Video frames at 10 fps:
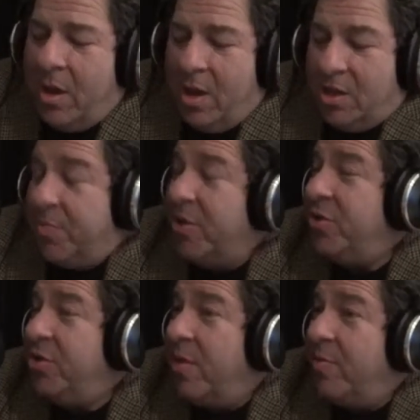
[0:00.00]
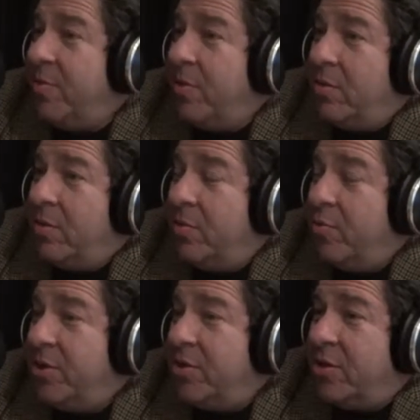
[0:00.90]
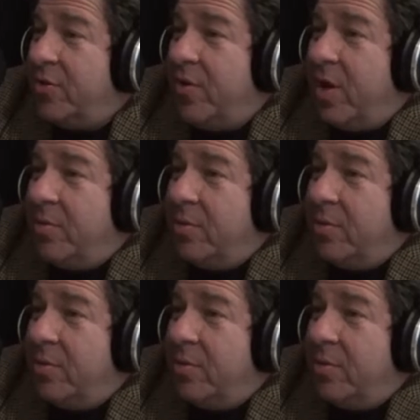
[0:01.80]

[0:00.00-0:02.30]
Especially young people. Their brains aren't developed.